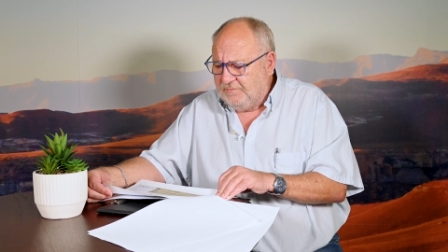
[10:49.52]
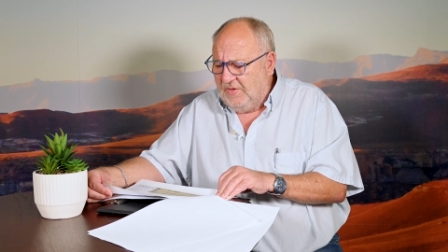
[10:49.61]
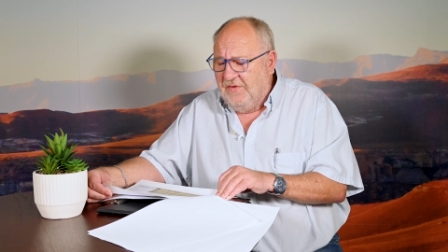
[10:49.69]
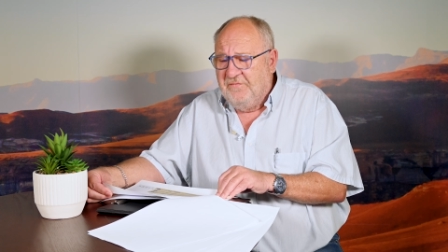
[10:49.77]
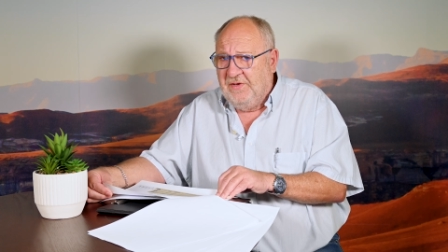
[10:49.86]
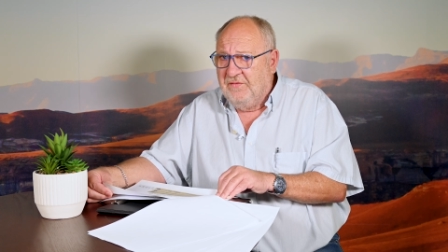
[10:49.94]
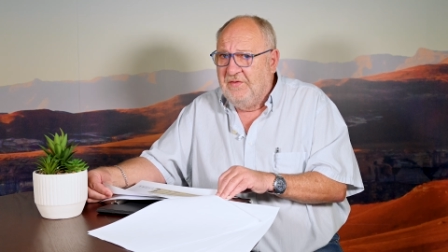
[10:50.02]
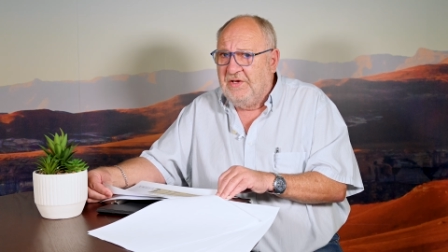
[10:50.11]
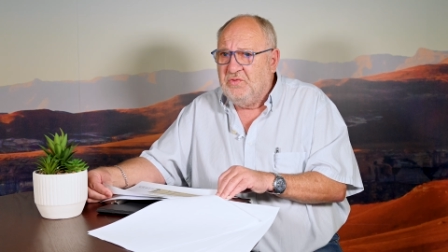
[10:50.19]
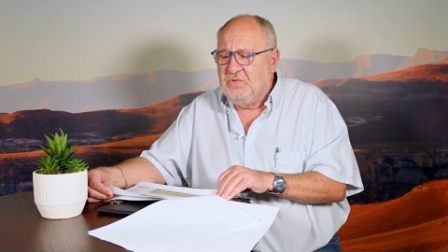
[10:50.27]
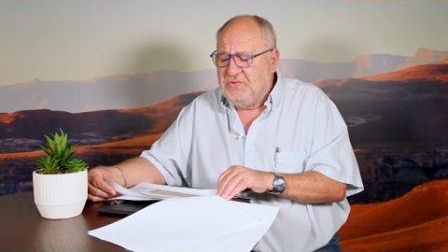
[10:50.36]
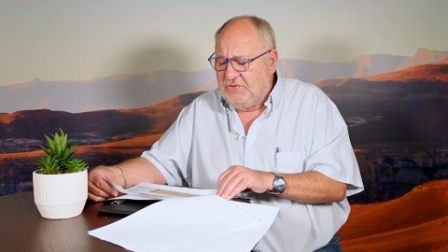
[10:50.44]
I think
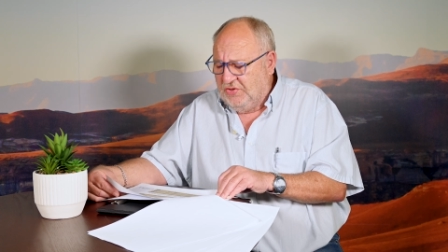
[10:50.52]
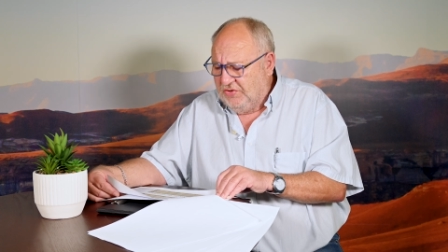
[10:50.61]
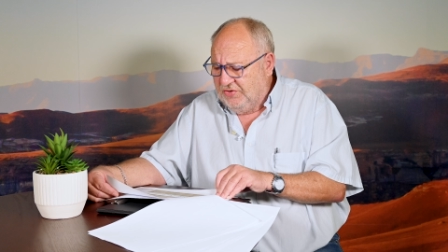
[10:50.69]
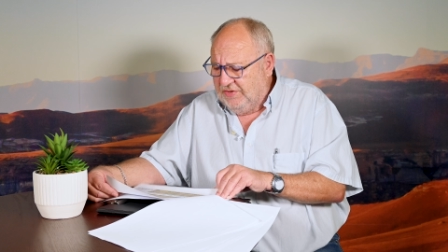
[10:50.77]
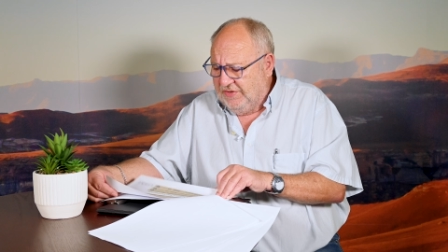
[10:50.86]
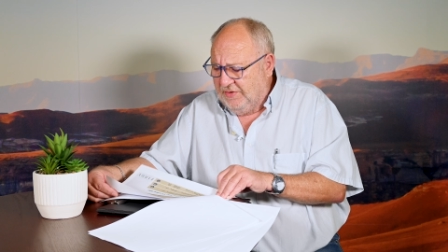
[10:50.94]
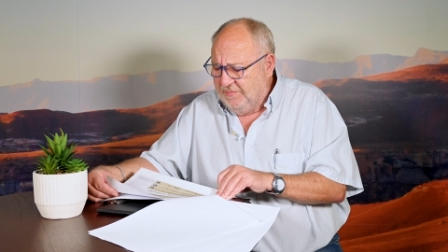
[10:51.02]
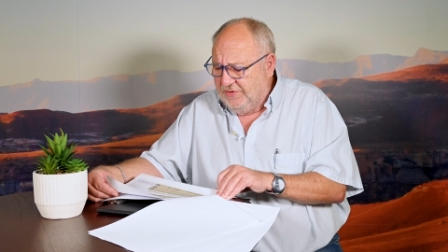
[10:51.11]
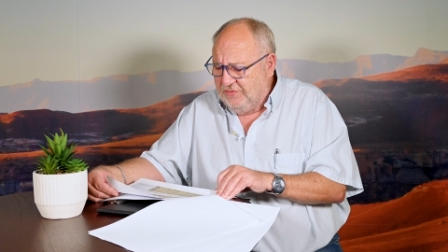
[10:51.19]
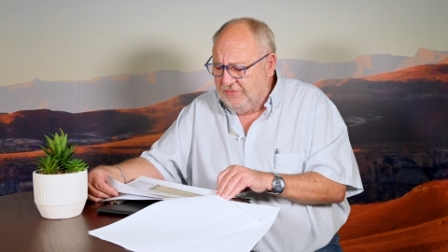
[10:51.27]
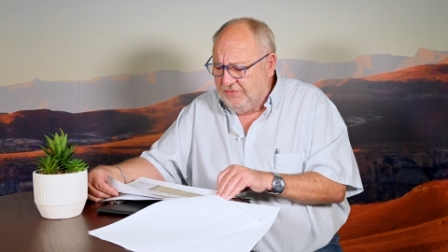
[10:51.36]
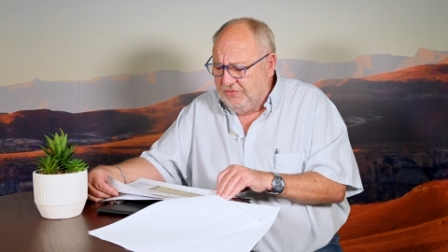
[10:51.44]
that also got a little
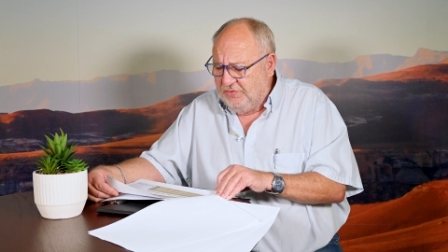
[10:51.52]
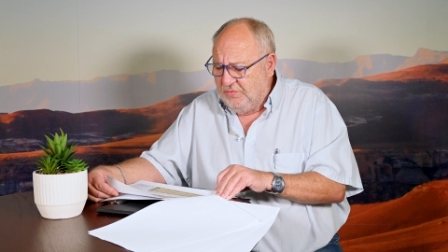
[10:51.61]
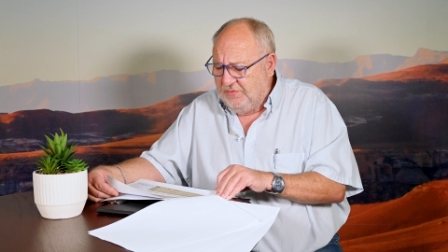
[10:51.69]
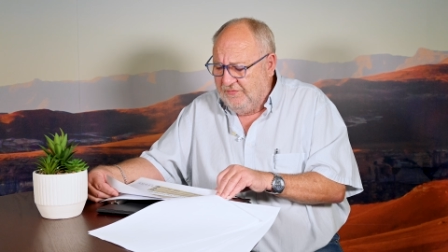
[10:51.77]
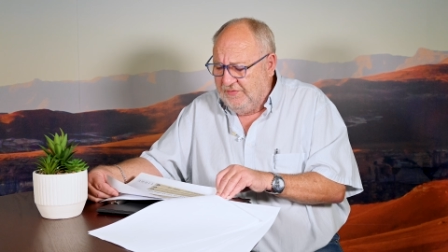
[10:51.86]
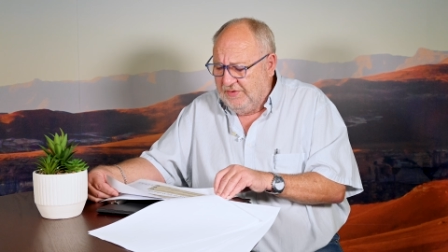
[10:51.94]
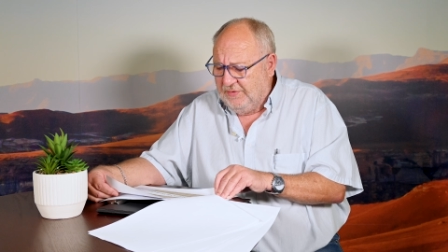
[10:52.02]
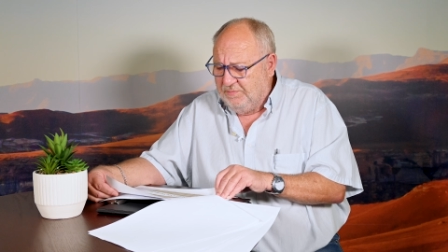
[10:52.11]
bit to do with